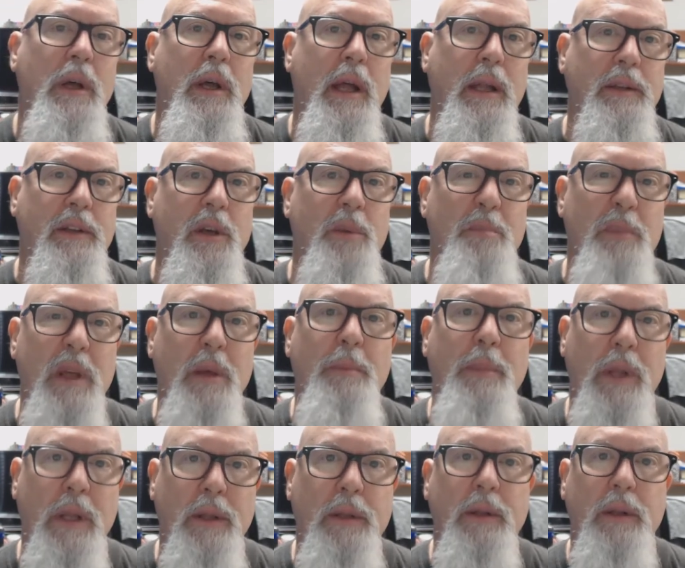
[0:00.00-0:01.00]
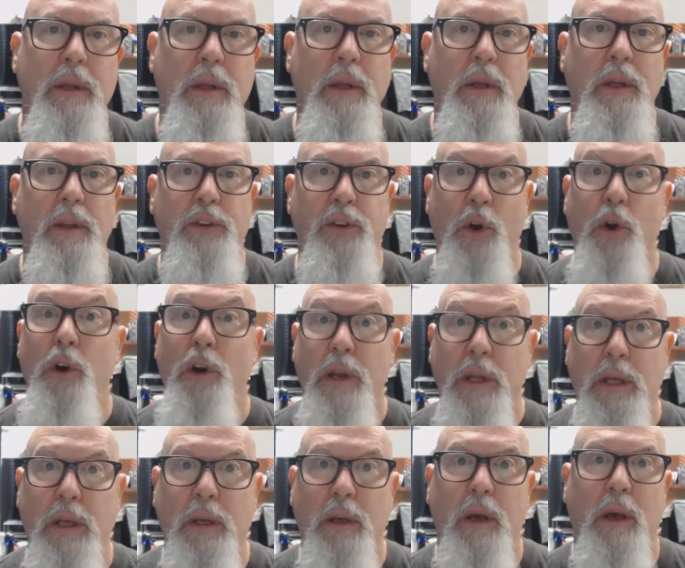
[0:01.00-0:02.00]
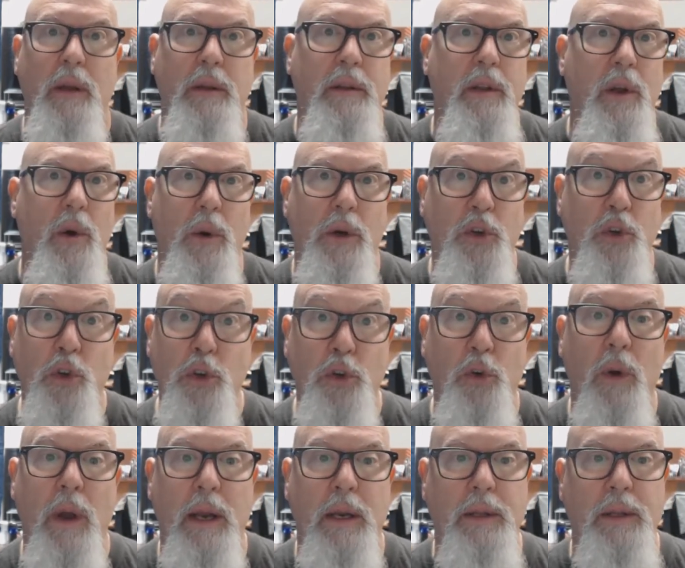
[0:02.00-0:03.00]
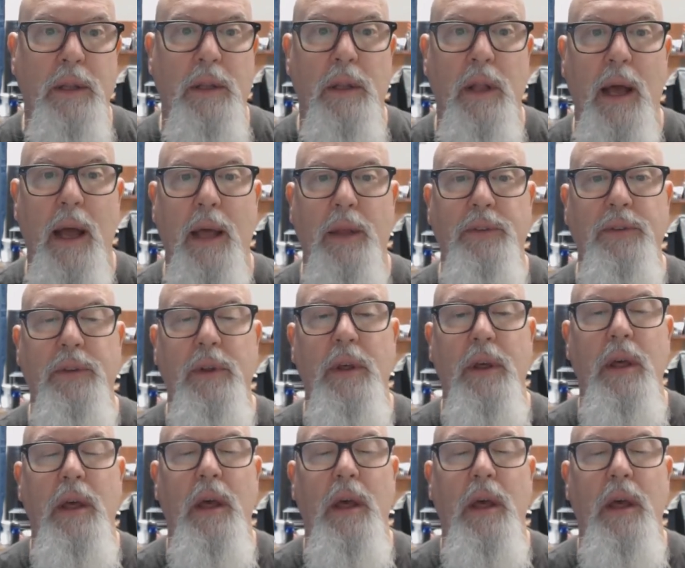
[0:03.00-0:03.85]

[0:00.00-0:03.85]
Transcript: and commitment to earning a good grade in the class.